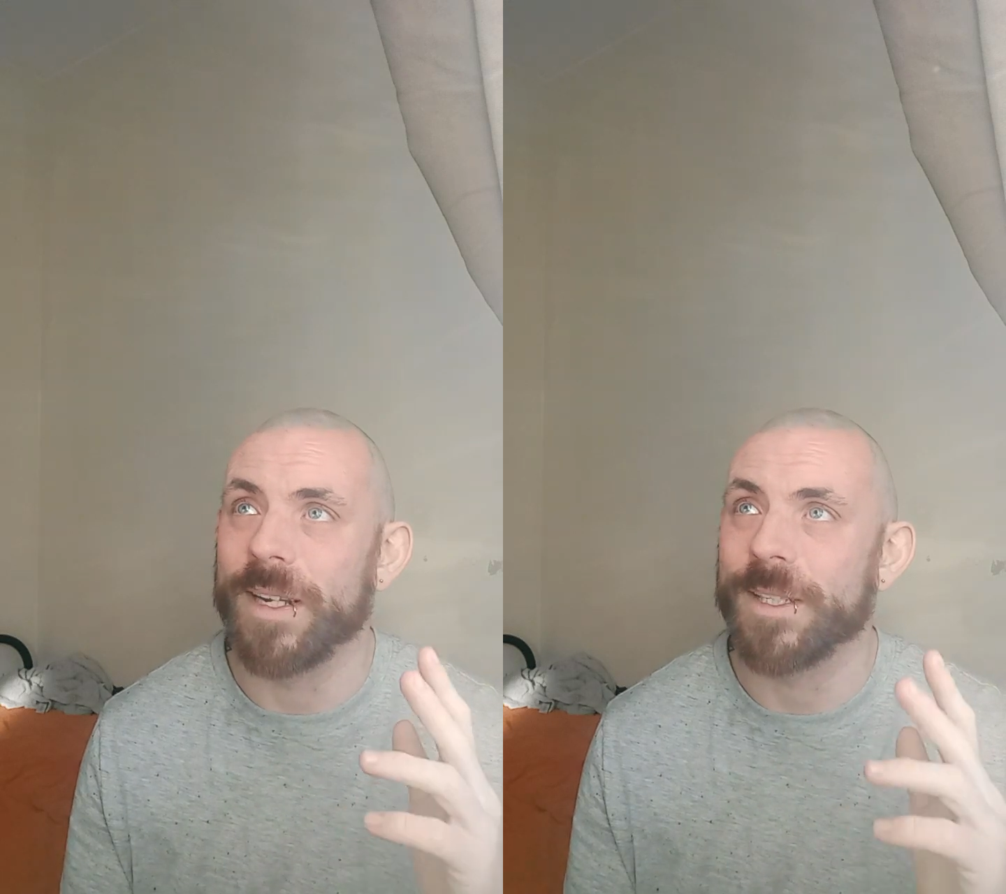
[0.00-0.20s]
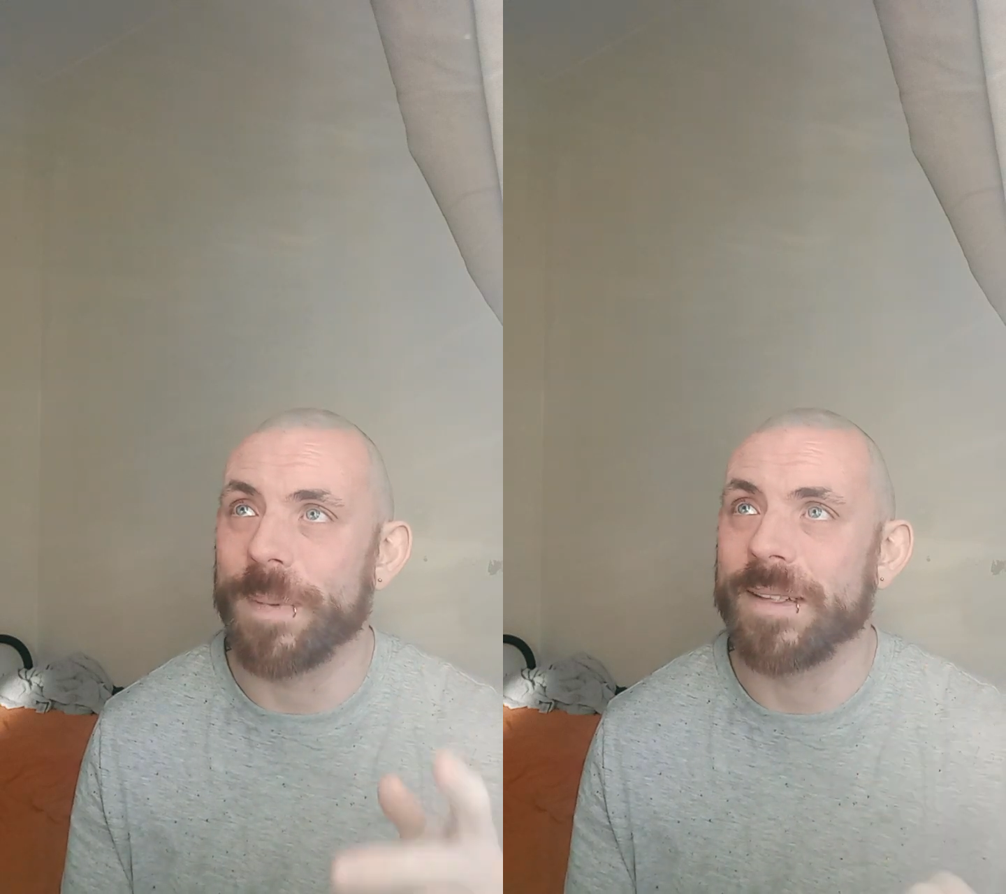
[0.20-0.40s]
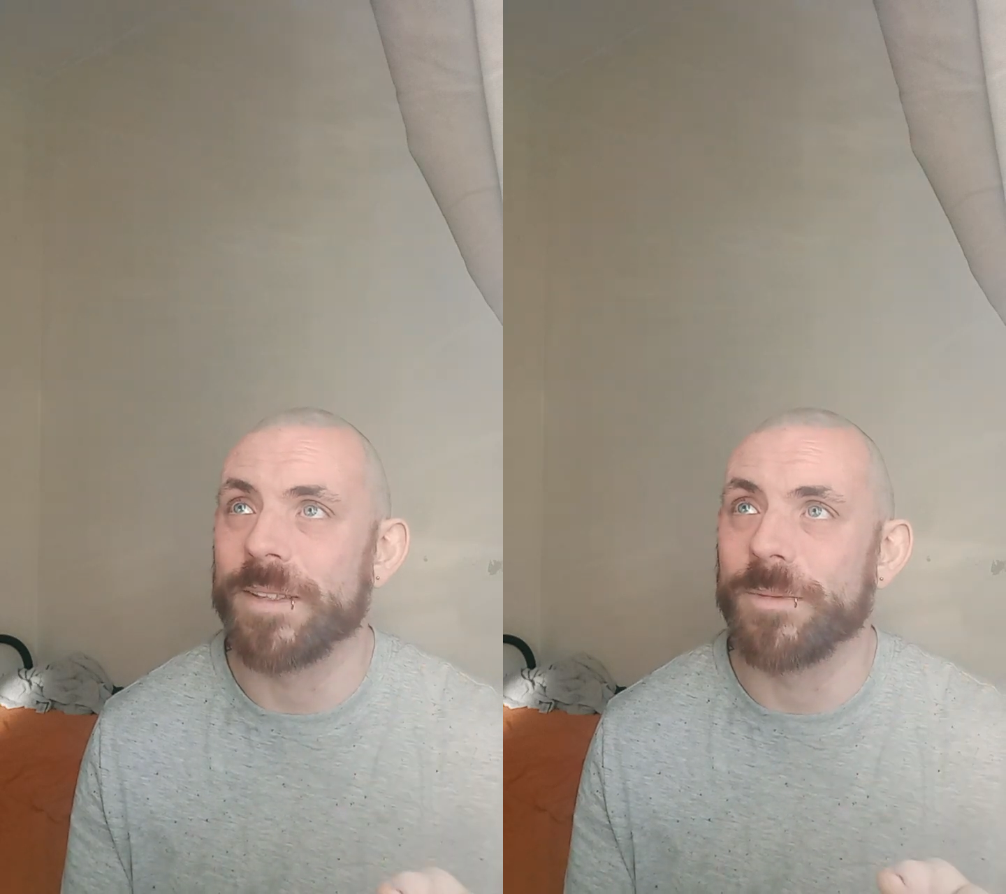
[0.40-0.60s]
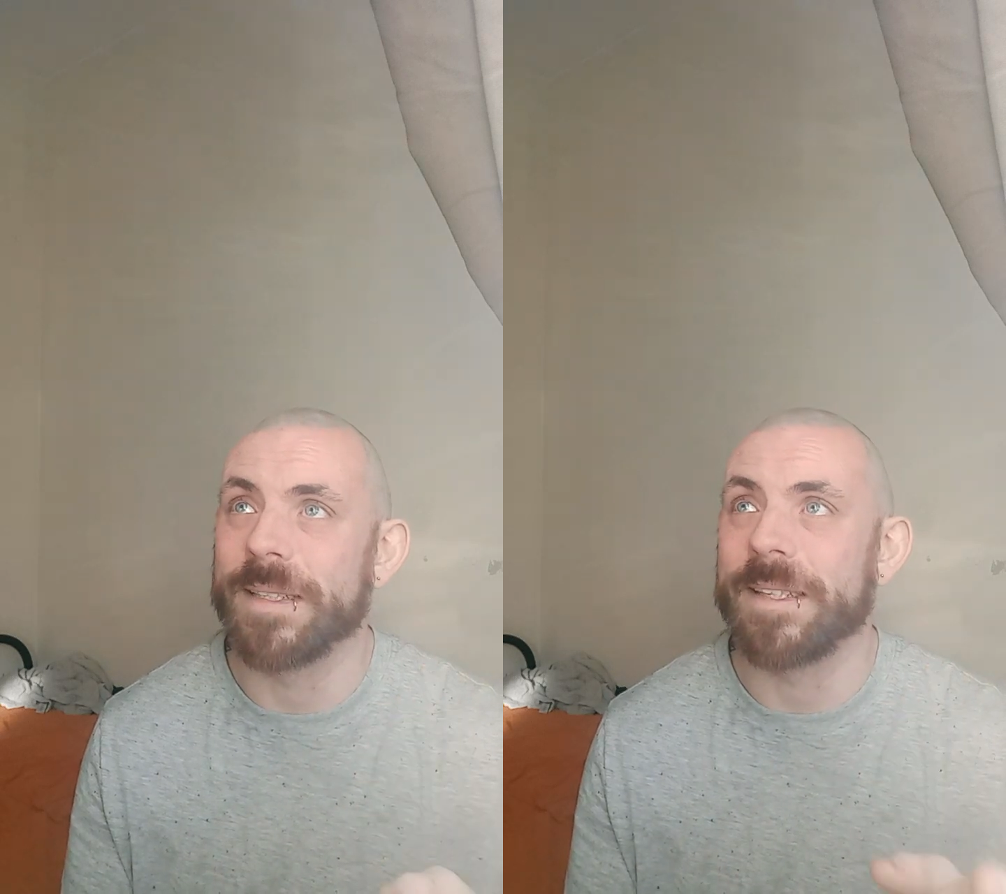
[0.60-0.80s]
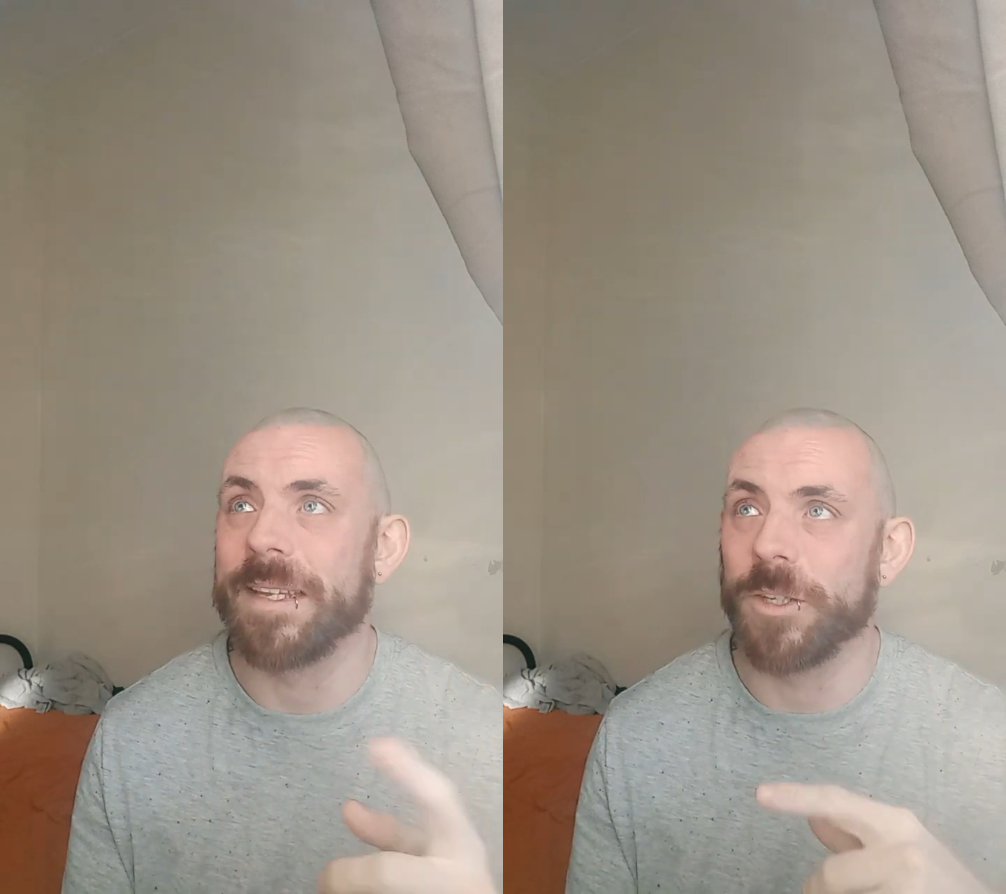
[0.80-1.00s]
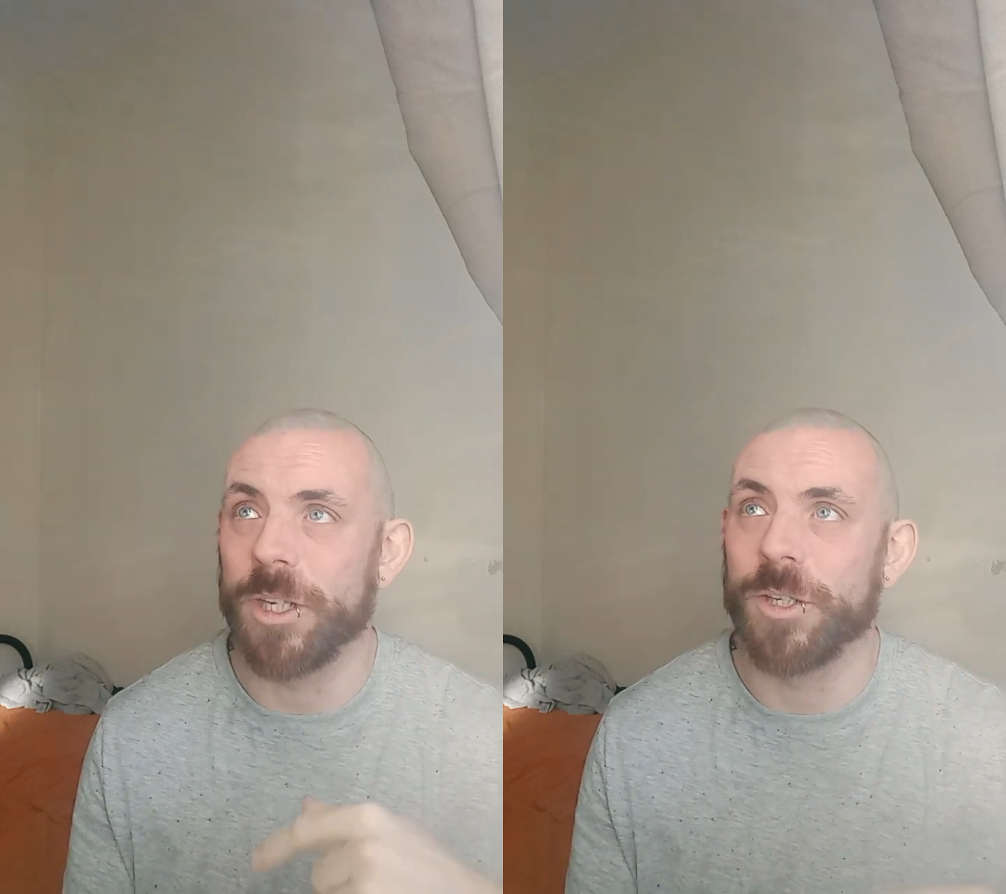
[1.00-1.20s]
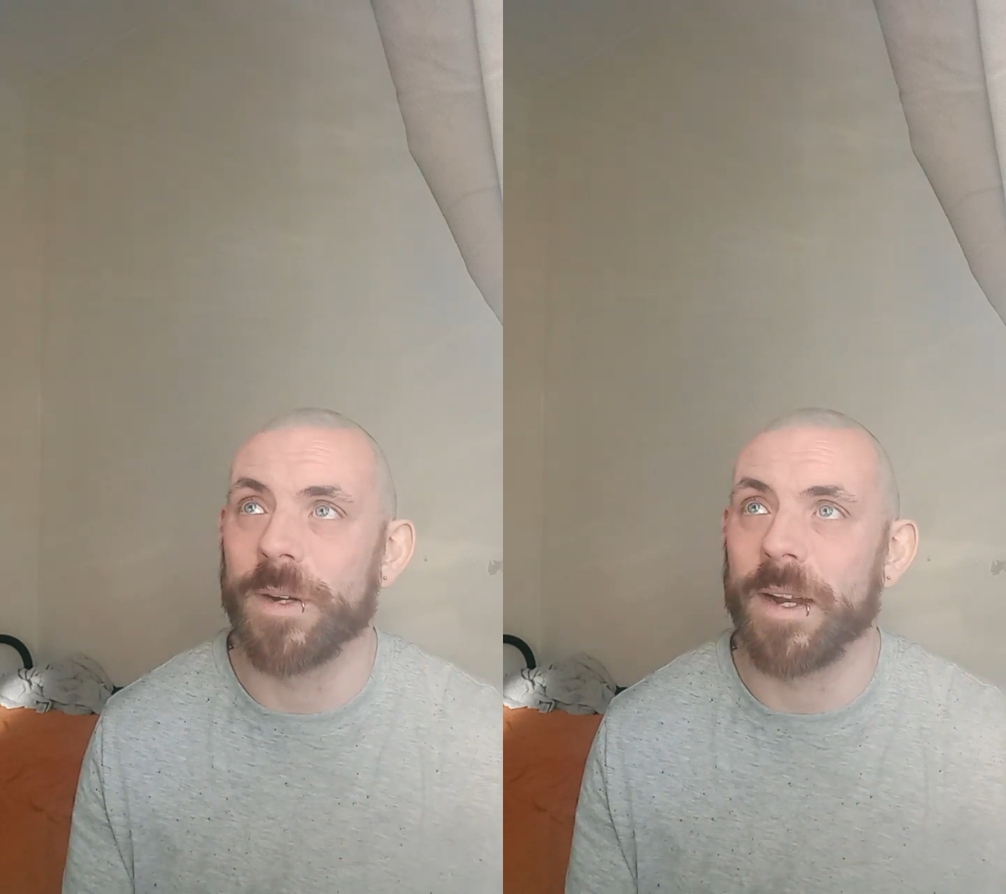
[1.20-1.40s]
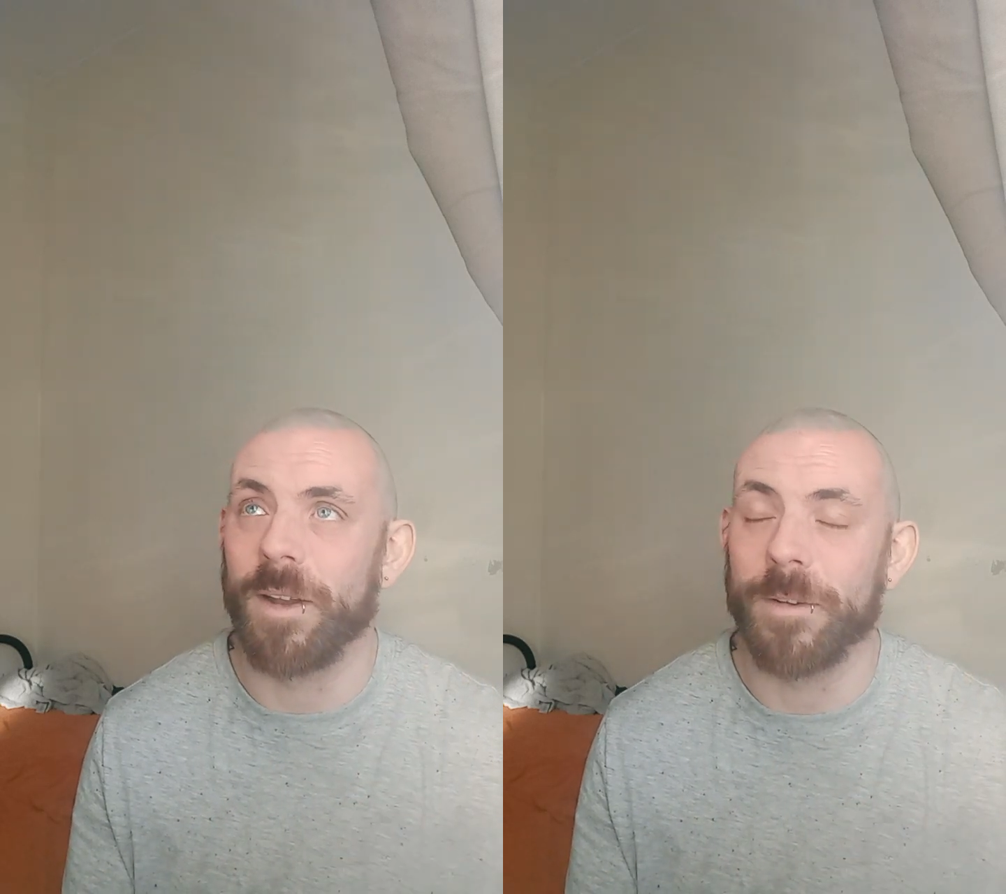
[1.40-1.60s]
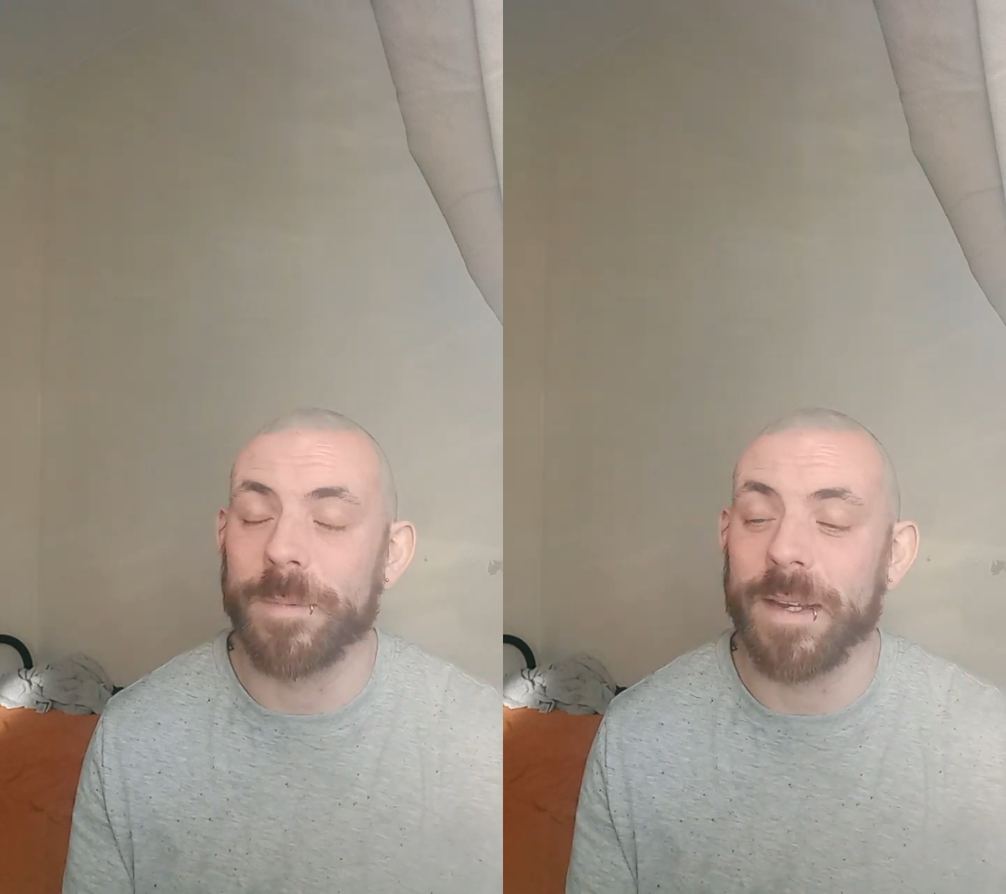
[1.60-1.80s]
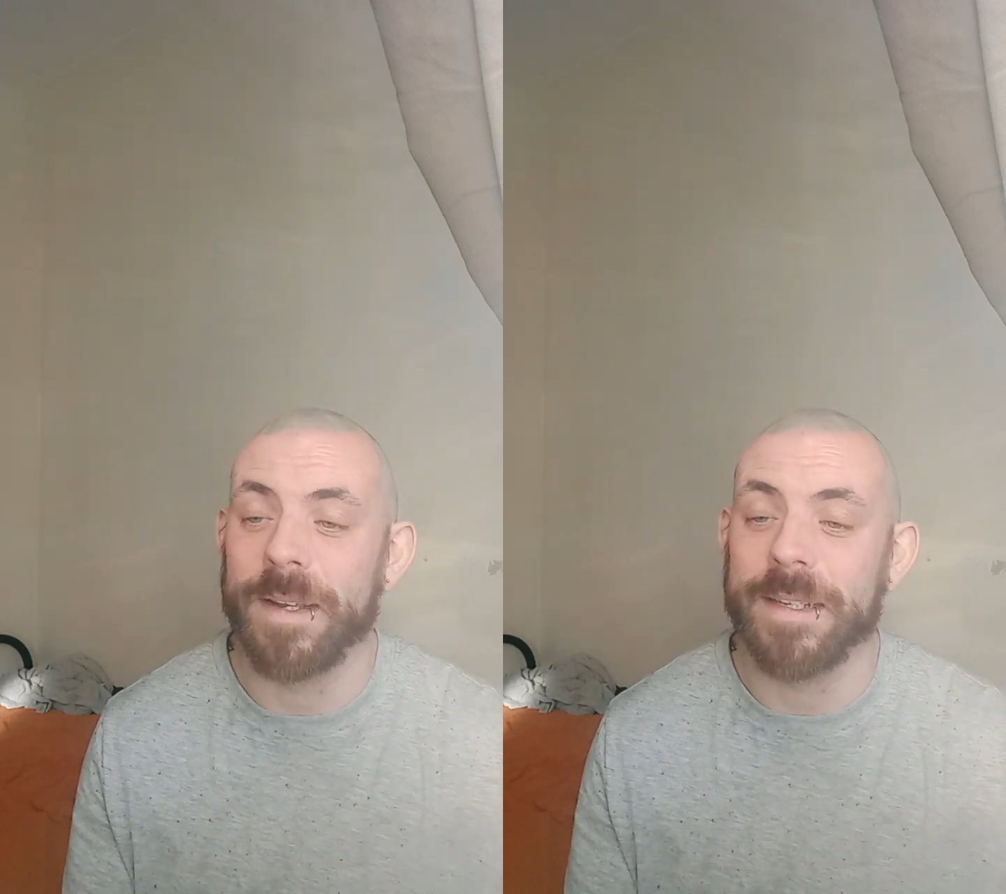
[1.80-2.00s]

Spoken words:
expensive whiskey and ginger ale off me,